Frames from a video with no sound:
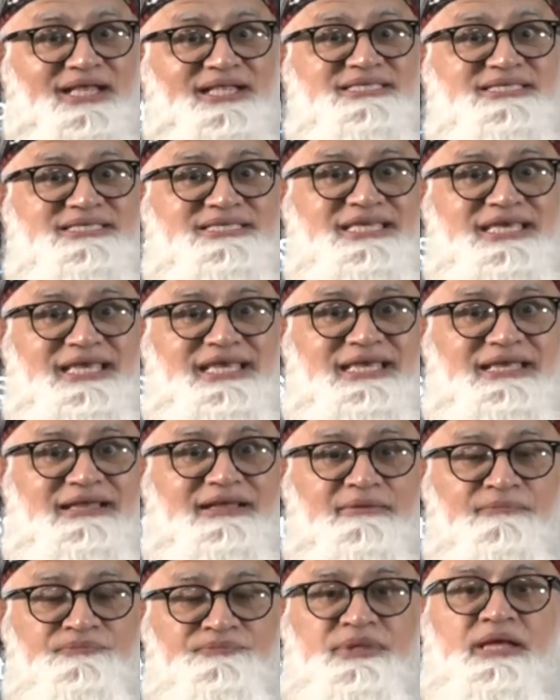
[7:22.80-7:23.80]
see
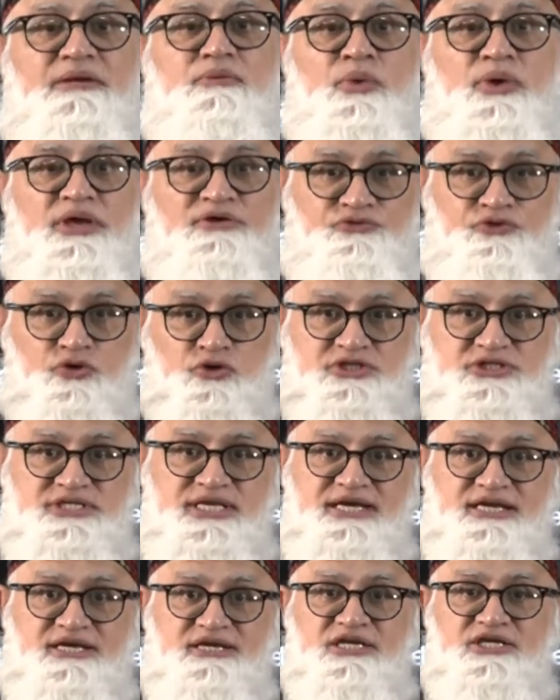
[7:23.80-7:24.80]
that if you
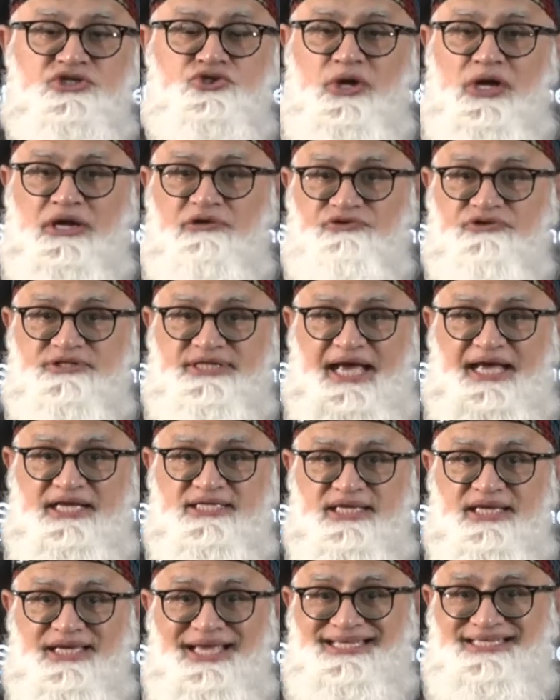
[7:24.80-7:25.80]
decrease your
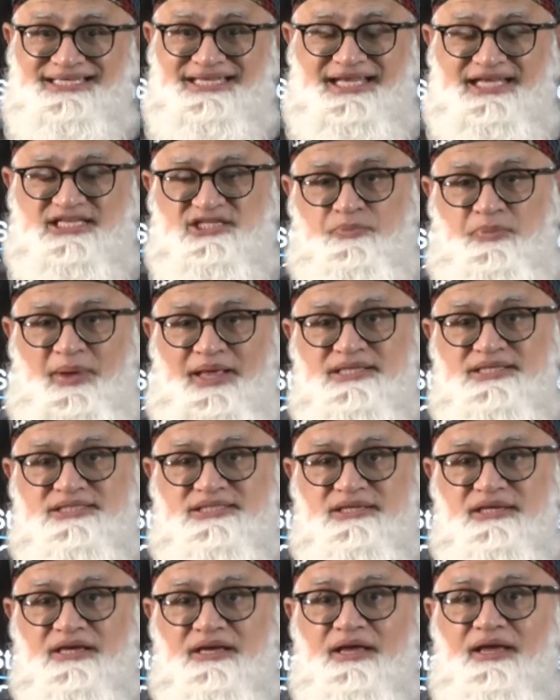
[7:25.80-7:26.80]
advertising as an expense,
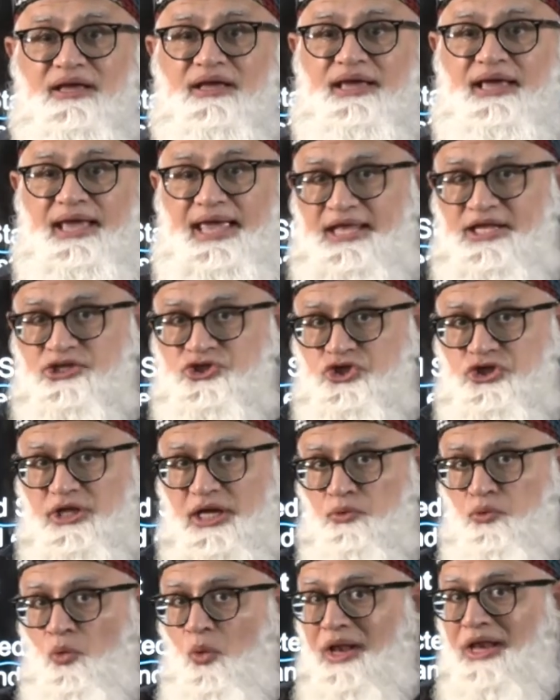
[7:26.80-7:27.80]
it
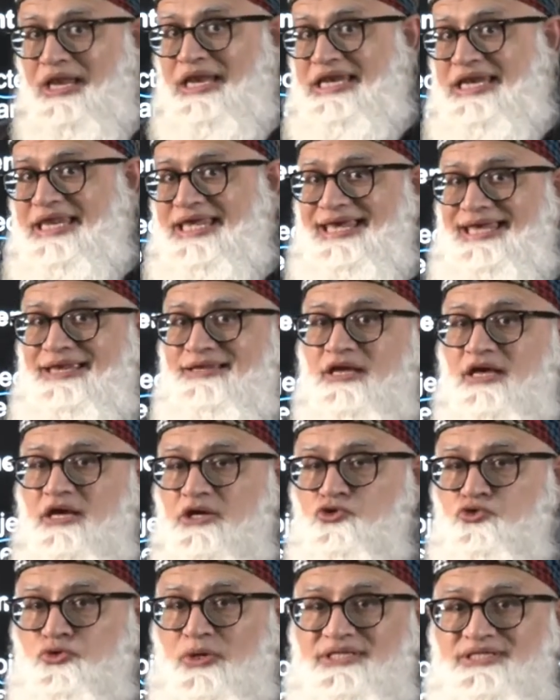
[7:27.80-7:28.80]
will lead
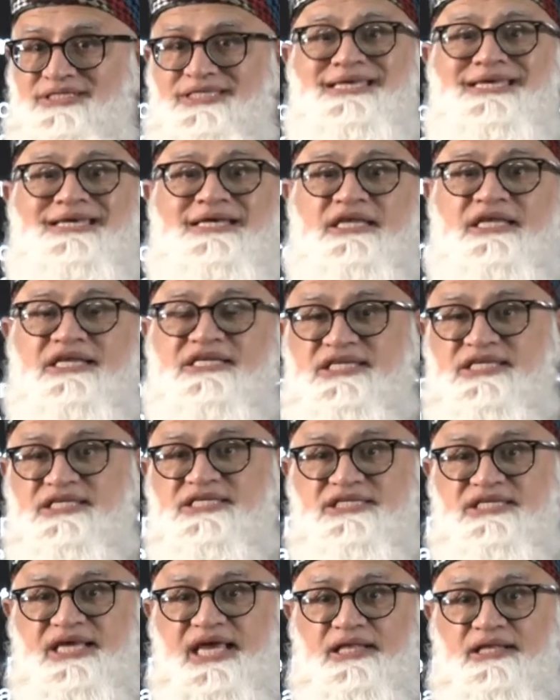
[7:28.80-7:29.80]
to a decrease in
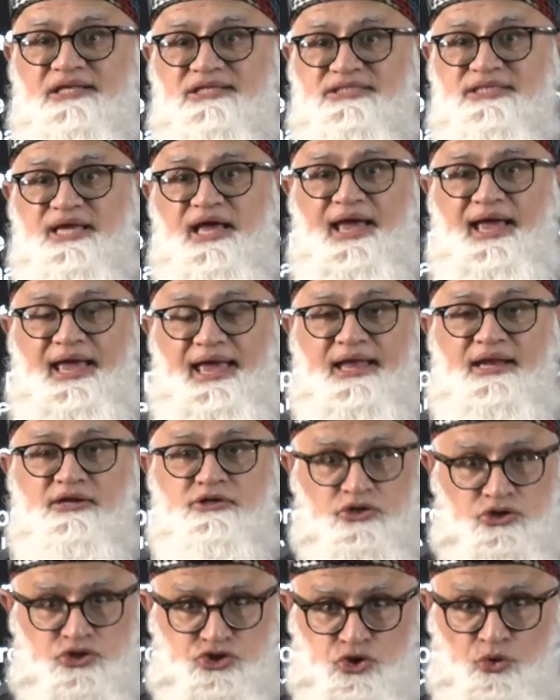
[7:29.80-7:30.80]
sales. And
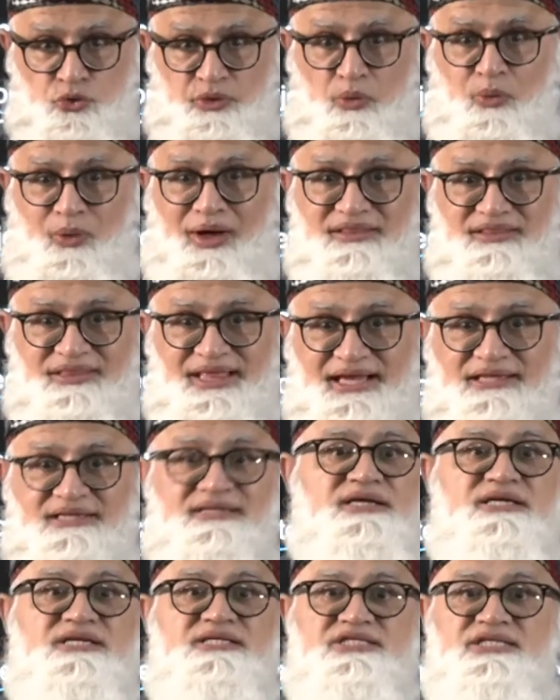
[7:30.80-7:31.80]
do we want that?
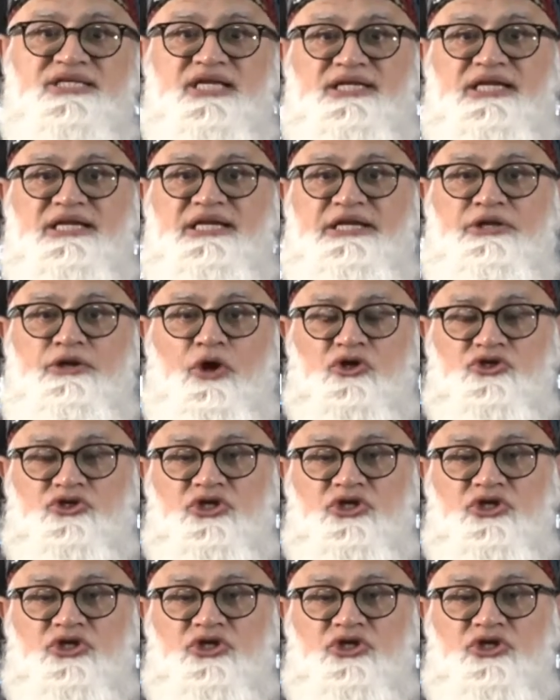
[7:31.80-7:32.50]
Certainly not.